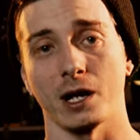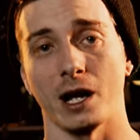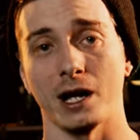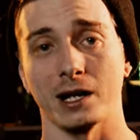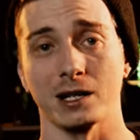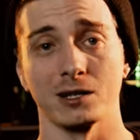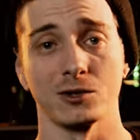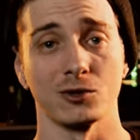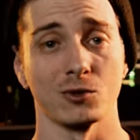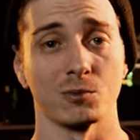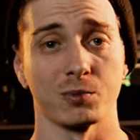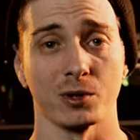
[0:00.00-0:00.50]
I
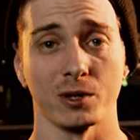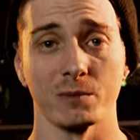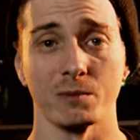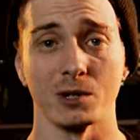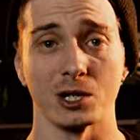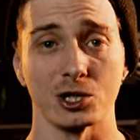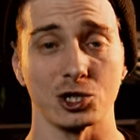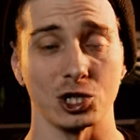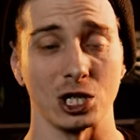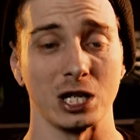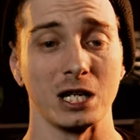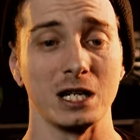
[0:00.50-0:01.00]
can do pretty
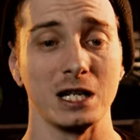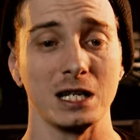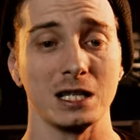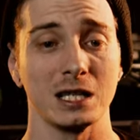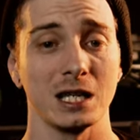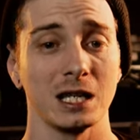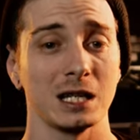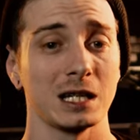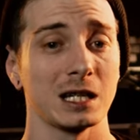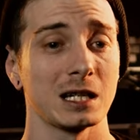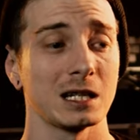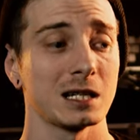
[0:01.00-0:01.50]
much
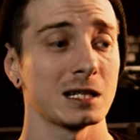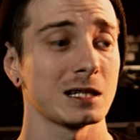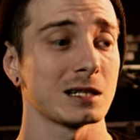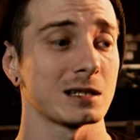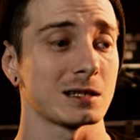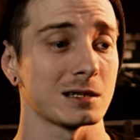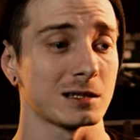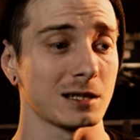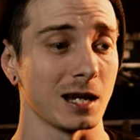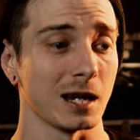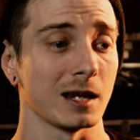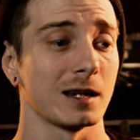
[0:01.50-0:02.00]
anything in it,
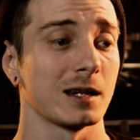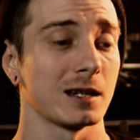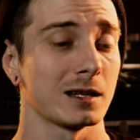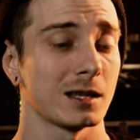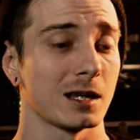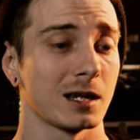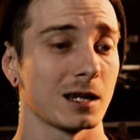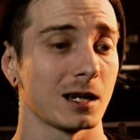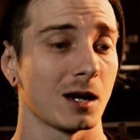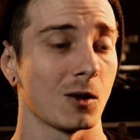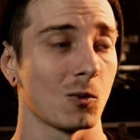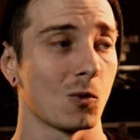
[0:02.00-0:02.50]
say
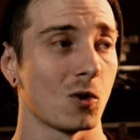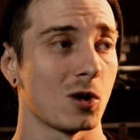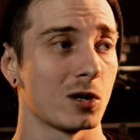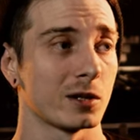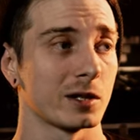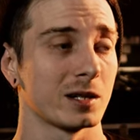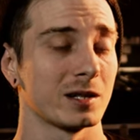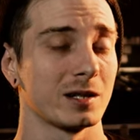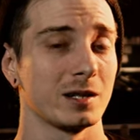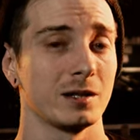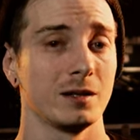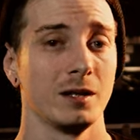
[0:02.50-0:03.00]
anything I want
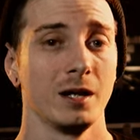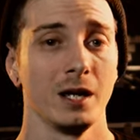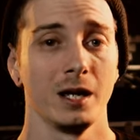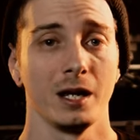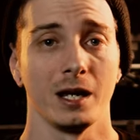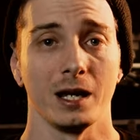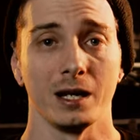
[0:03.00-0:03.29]
in it,